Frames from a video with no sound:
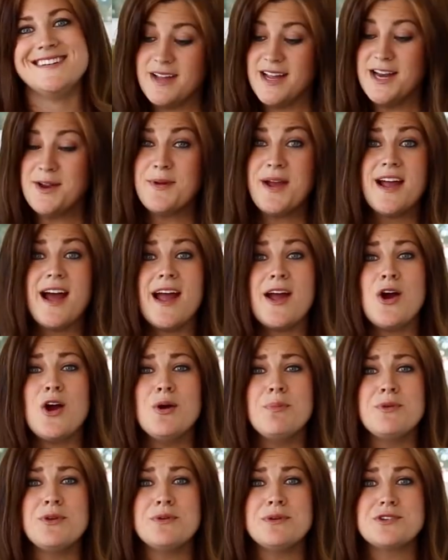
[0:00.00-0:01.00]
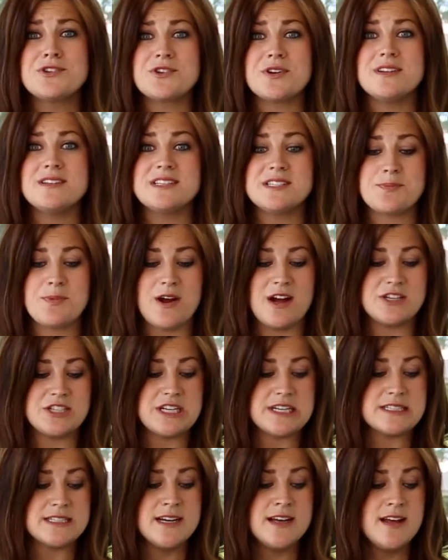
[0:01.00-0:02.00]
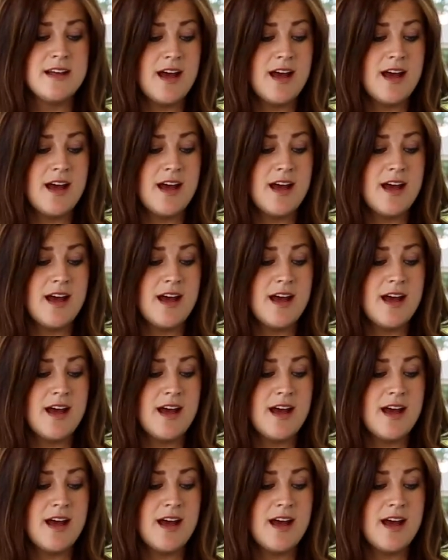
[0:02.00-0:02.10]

Anyway, I hope you enjoyed this project.